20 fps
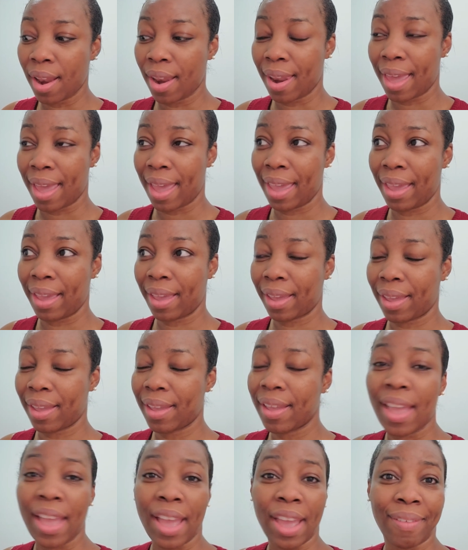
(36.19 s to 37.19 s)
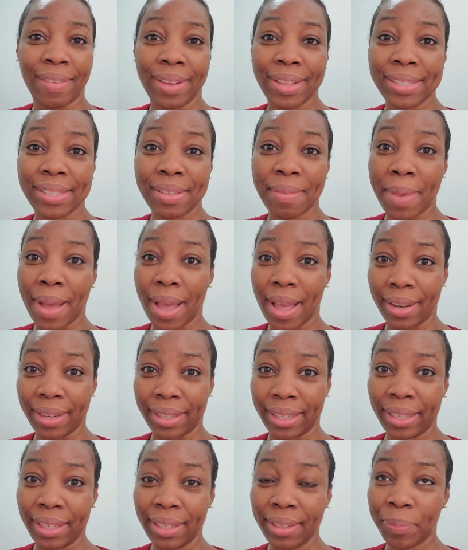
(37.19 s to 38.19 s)
like i went to
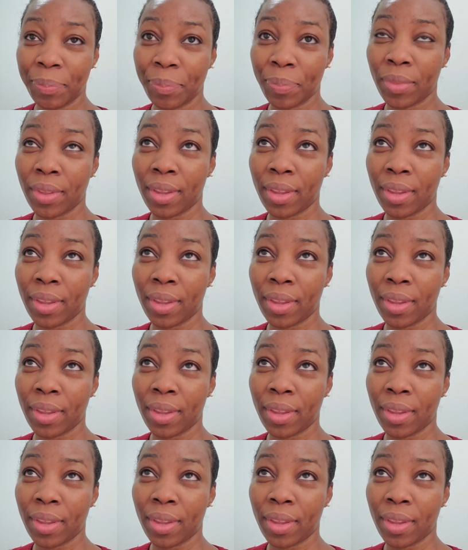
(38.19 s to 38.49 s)
bali